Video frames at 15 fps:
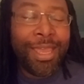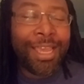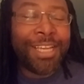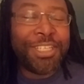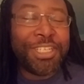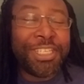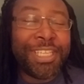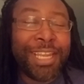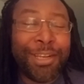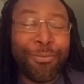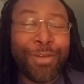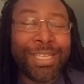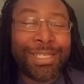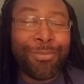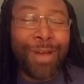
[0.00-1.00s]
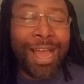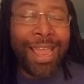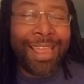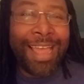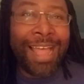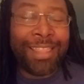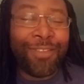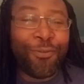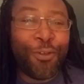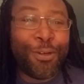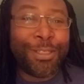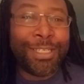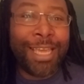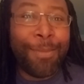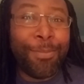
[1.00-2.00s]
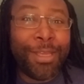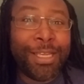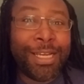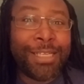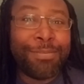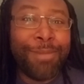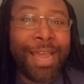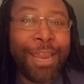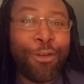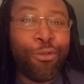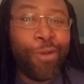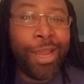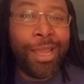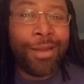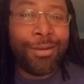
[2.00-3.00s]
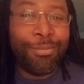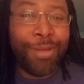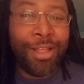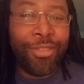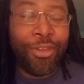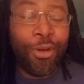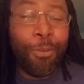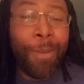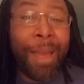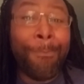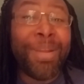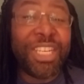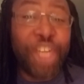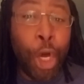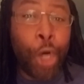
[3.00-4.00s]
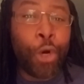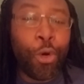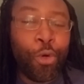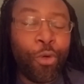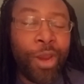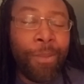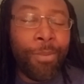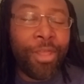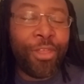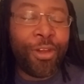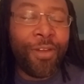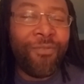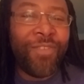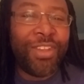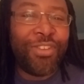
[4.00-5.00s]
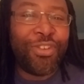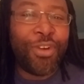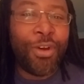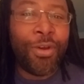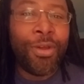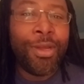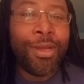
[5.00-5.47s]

And she said the reason why I got the first name because my grandmother, my maternal grandmother, convinced her